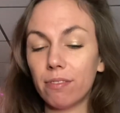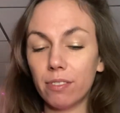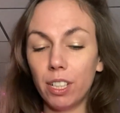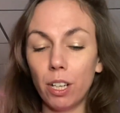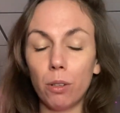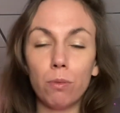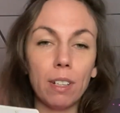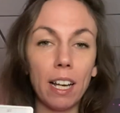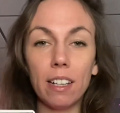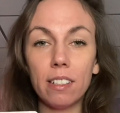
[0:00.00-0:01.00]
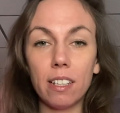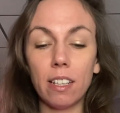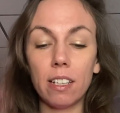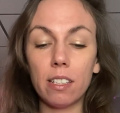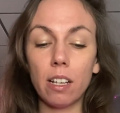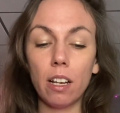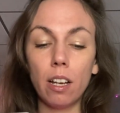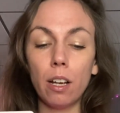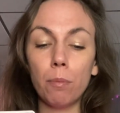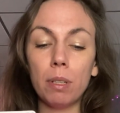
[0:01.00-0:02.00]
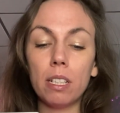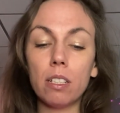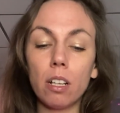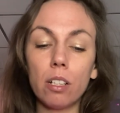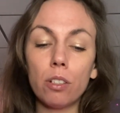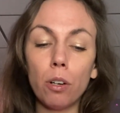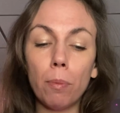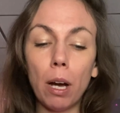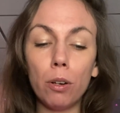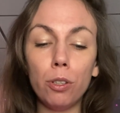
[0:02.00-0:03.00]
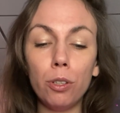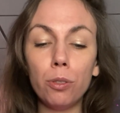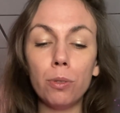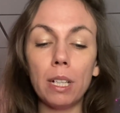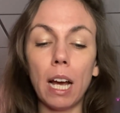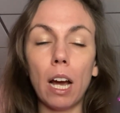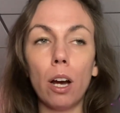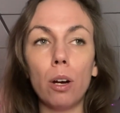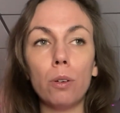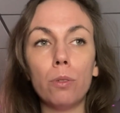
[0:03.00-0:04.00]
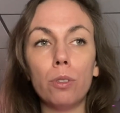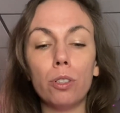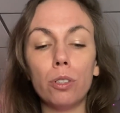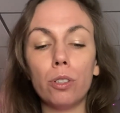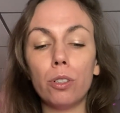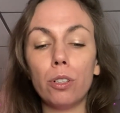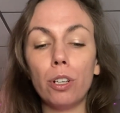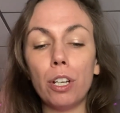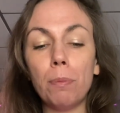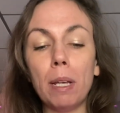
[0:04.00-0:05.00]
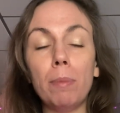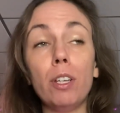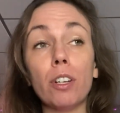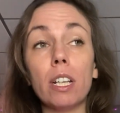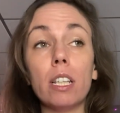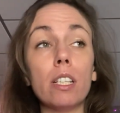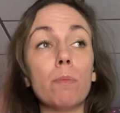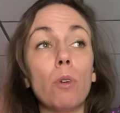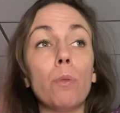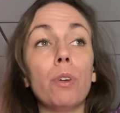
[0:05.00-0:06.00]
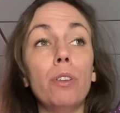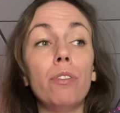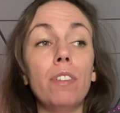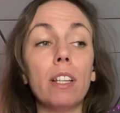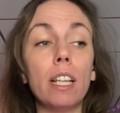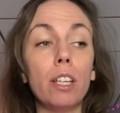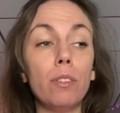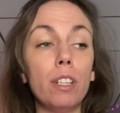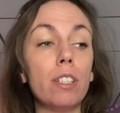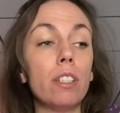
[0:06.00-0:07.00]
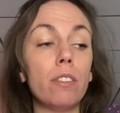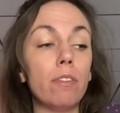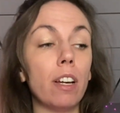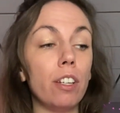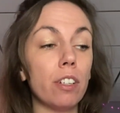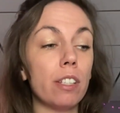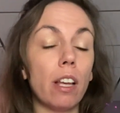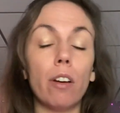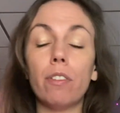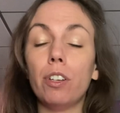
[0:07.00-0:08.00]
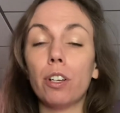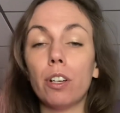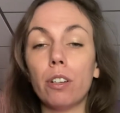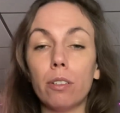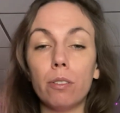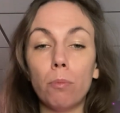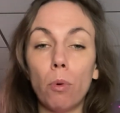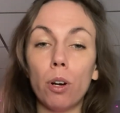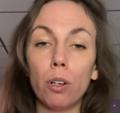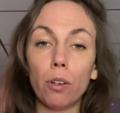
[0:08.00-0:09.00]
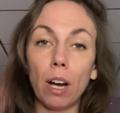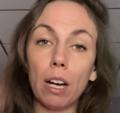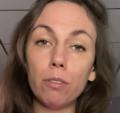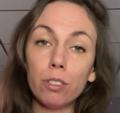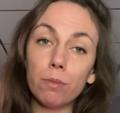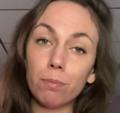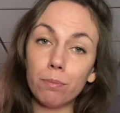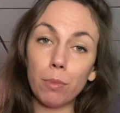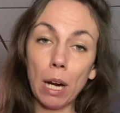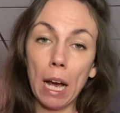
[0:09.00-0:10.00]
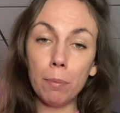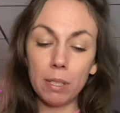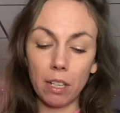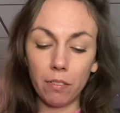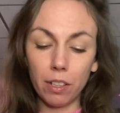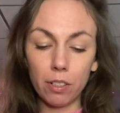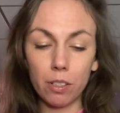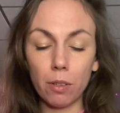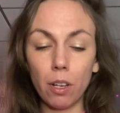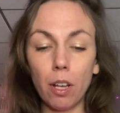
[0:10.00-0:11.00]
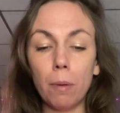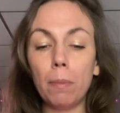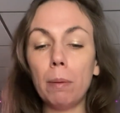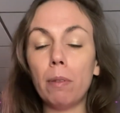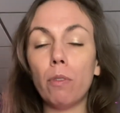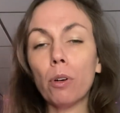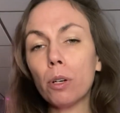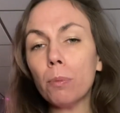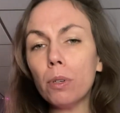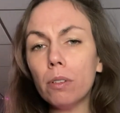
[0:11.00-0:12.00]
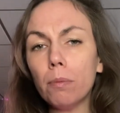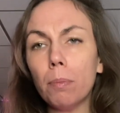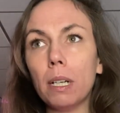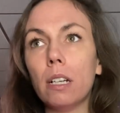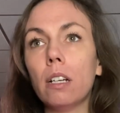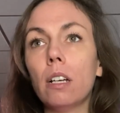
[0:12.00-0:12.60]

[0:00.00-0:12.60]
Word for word: you know get into this but this is also about you and how and maybe you're in this mode where you feel like you need to defend yourself and your moral ground perhaps and it feels maybe vulnerable but